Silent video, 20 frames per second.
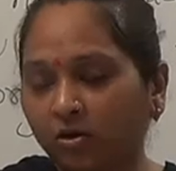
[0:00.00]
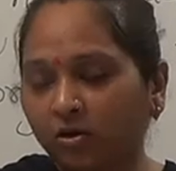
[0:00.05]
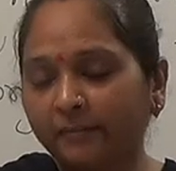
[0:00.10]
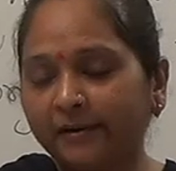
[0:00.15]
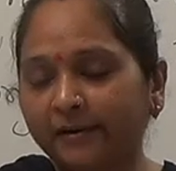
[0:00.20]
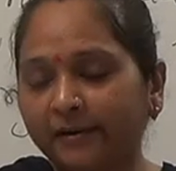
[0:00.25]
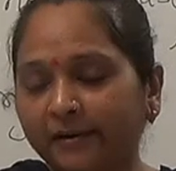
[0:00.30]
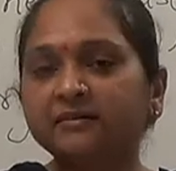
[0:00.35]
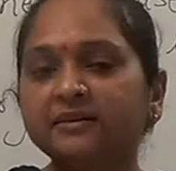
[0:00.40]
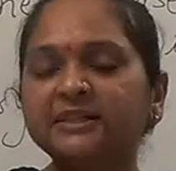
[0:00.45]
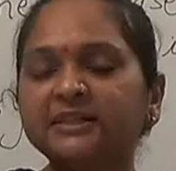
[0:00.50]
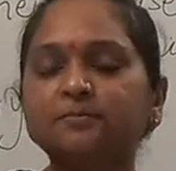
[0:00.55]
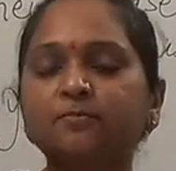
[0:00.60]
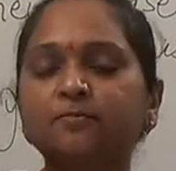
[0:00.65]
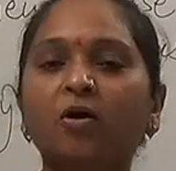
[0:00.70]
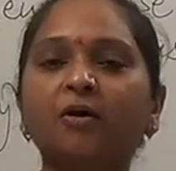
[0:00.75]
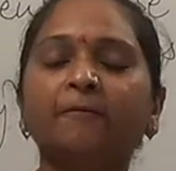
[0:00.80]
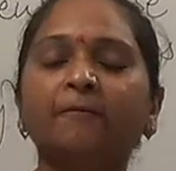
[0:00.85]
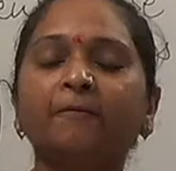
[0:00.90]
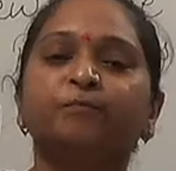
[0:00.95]
Maternity
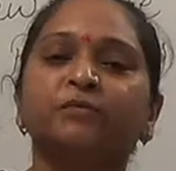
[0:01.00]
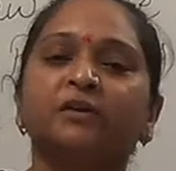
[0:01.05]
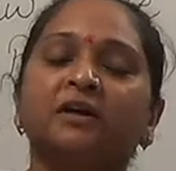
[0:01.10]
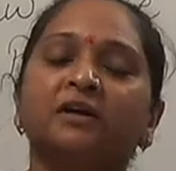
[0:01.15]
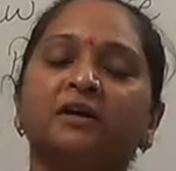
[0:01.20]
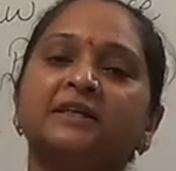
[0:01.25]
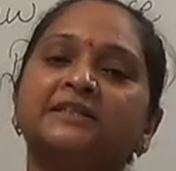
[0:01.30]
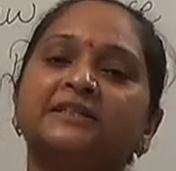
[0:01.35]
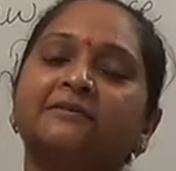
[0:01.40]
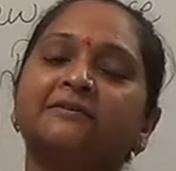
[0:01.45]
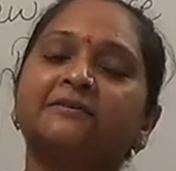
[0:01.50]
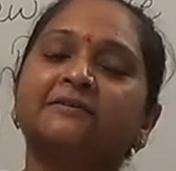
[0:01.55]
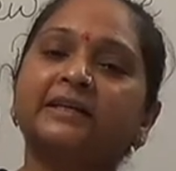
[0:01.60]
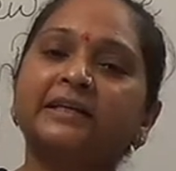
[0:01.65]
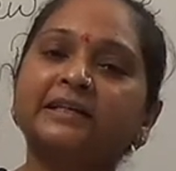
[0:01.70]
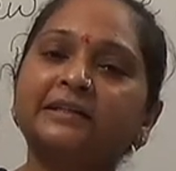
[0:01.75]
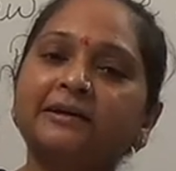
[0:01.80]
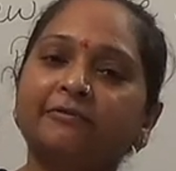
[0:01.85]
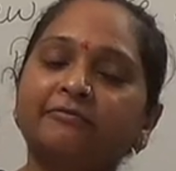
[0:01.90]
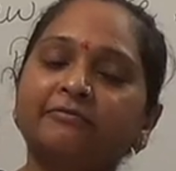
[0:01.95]
smock is a very
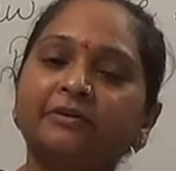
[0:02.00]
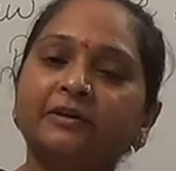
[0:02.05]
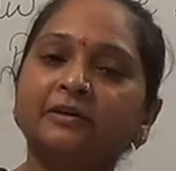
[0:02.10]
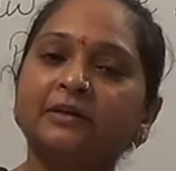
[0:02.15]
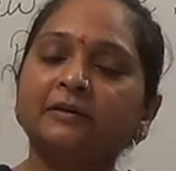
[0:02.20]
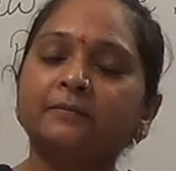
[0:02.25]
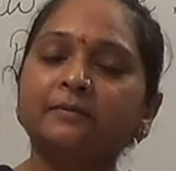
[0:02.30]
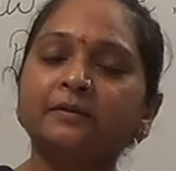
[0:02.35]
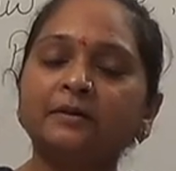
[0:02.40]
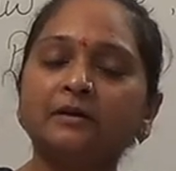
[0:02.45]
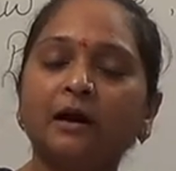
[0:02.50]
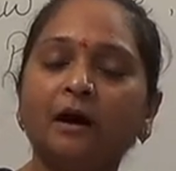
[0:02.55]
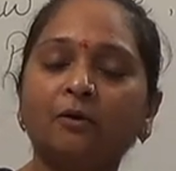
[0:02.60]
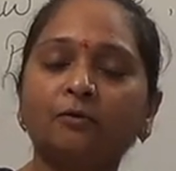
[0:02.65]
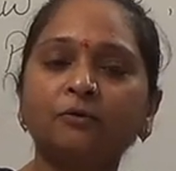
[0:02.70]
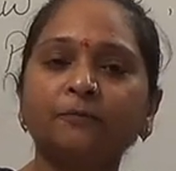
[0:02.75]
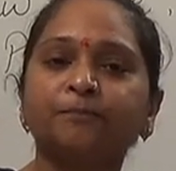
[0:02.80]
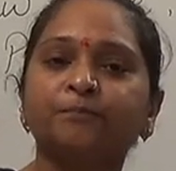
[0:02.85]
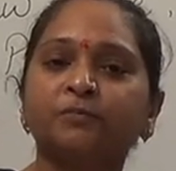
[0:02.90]
comfortable gown